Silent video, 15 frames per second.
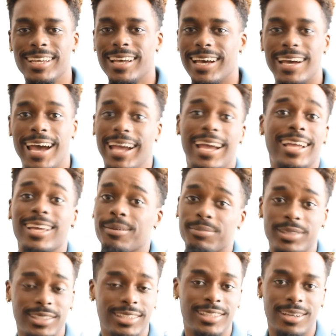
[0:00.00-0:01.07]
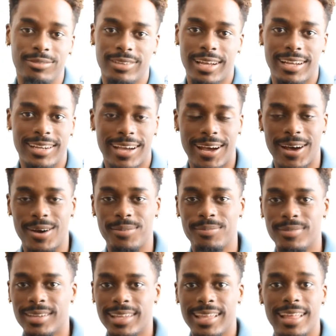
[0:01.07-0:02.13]
I completely love that.
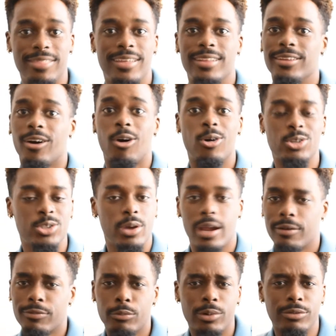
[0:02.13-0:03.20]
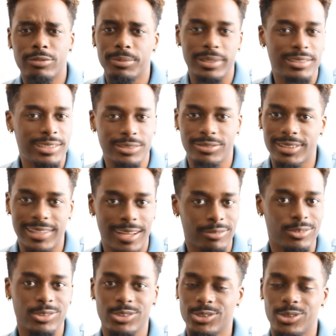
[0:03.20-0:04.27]
And then they're also everyone from like different levels.